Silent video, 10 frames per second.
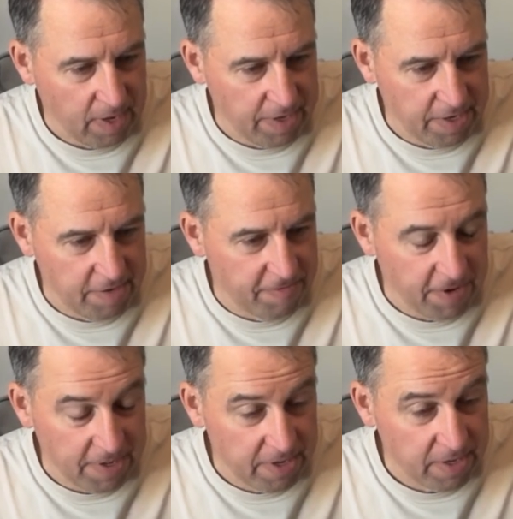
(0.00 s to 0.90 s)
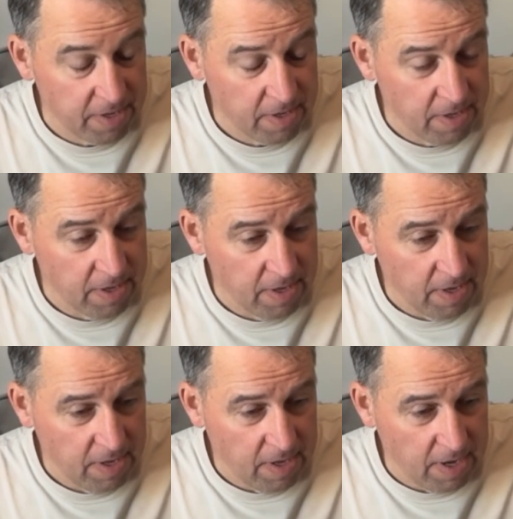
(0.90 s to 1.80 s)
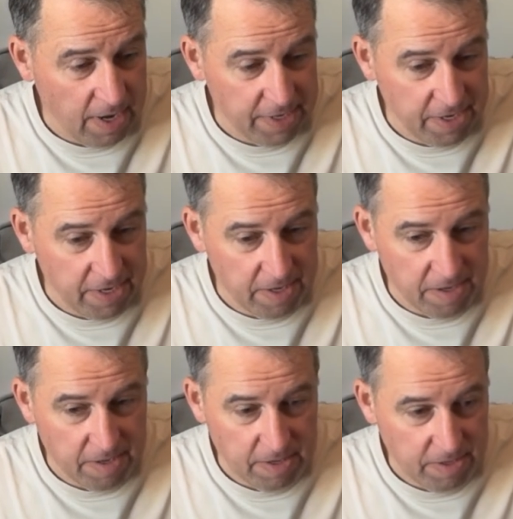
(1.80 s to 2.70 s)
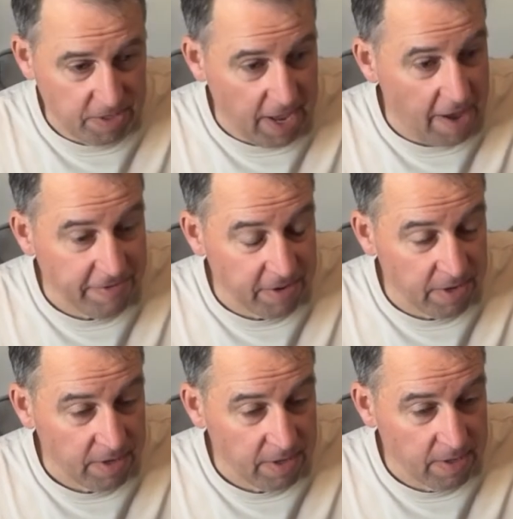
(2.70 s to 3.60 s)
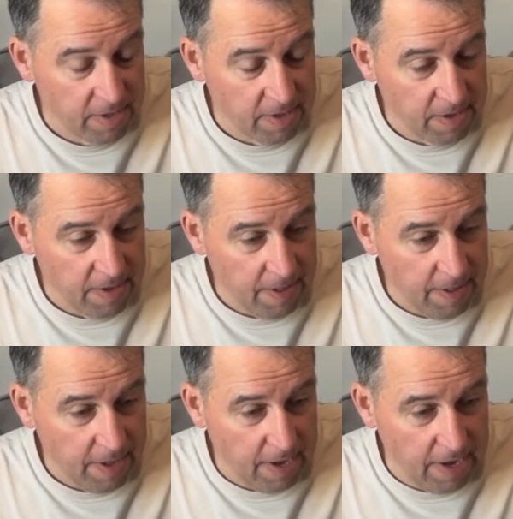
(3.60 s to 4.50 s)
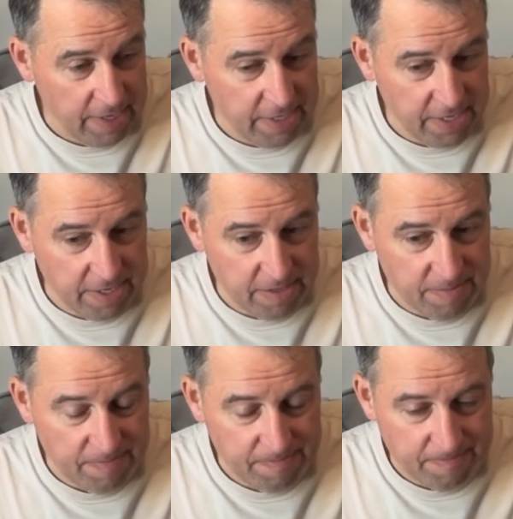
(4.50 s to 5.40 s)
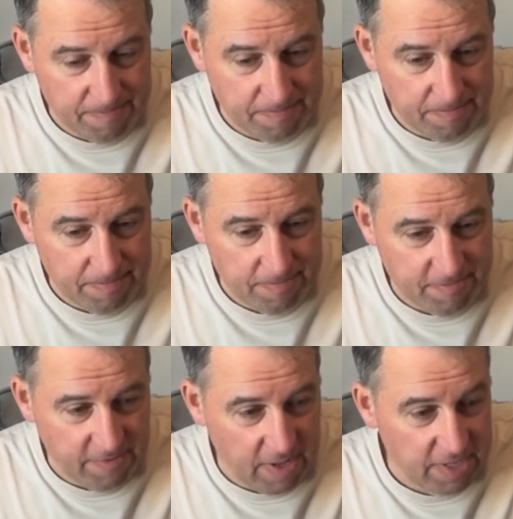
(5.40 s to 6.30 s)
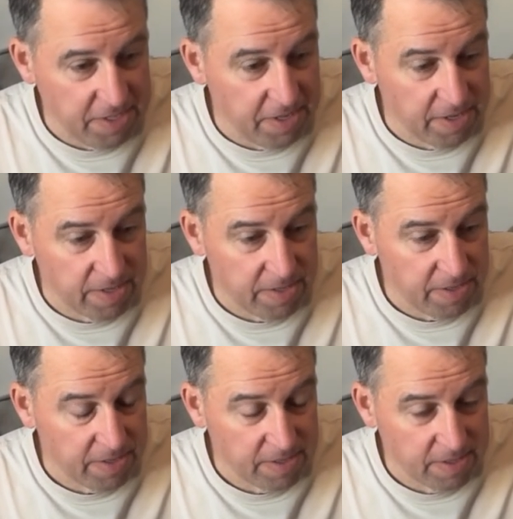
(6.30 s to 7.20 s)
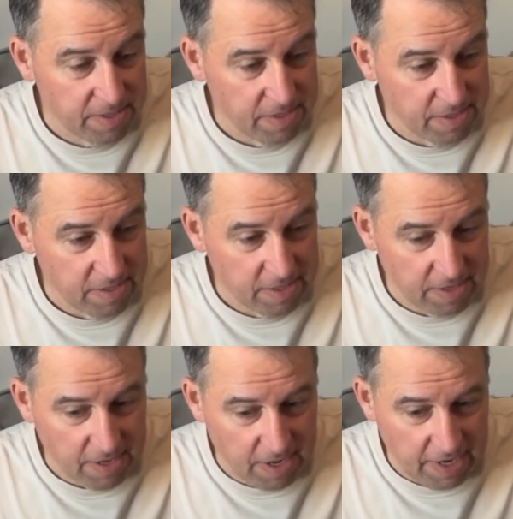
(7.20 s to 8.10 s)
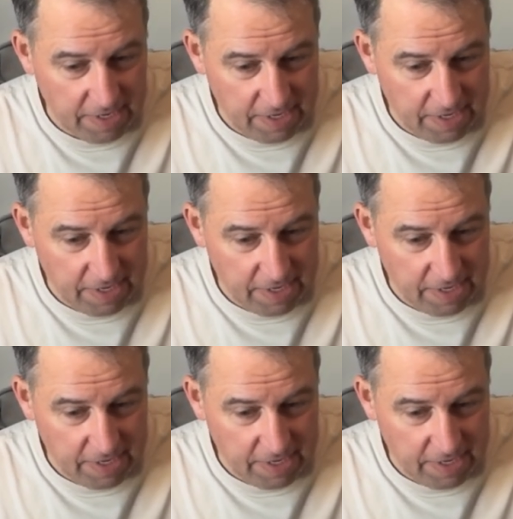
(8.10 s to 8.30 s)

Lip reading: I need funding. I need staffing. I need volunteers. I